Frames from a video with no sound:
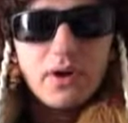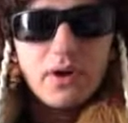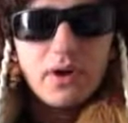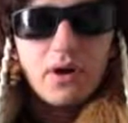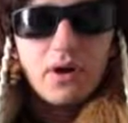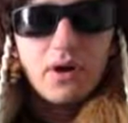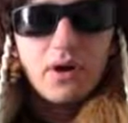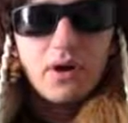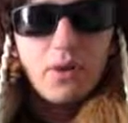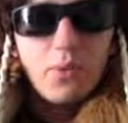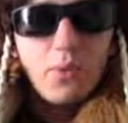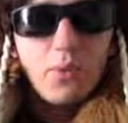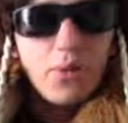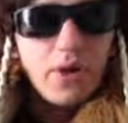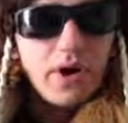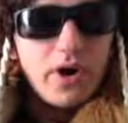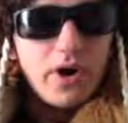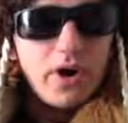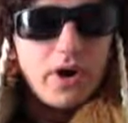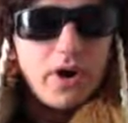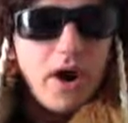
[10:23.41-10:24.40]

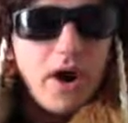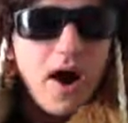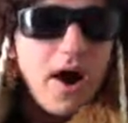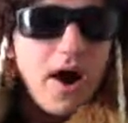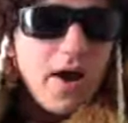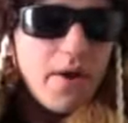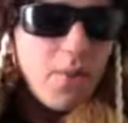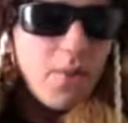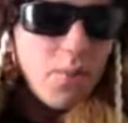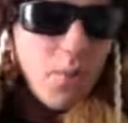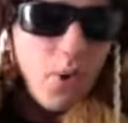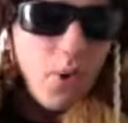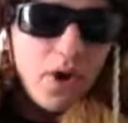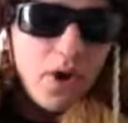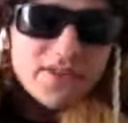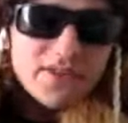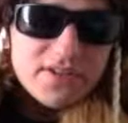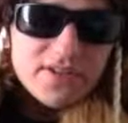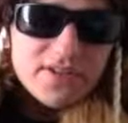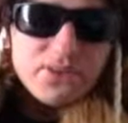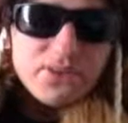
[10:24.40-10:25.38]
where I
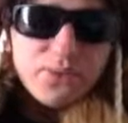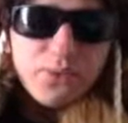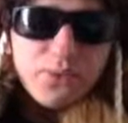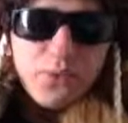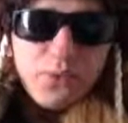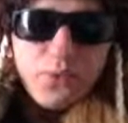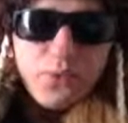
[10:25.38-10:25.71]
was